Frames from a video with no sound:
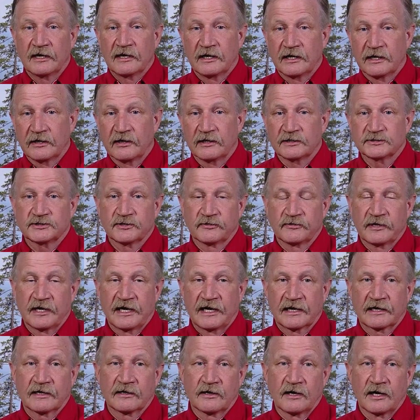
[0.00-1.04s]
and also the
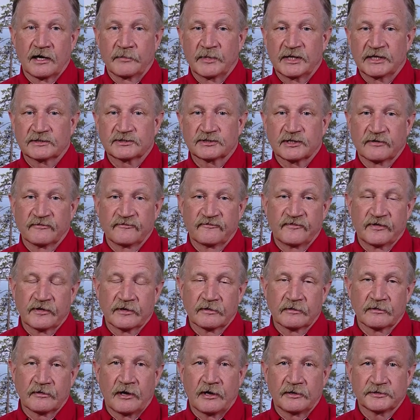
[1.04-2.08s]
economics of
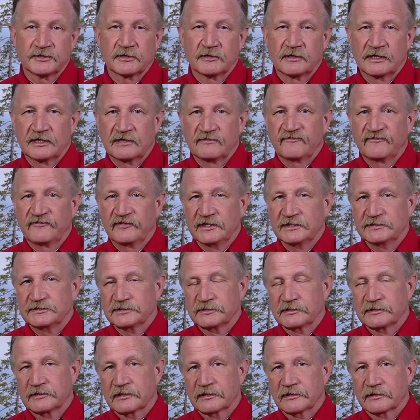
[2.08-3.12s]
the alternative feeds
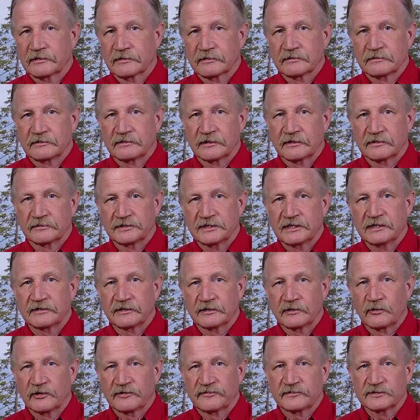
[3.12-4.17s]
that they're, they're
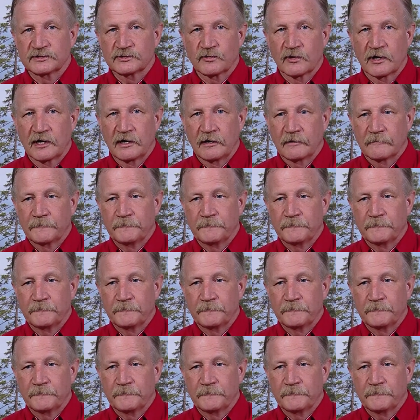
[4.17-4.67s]
dealing with as well.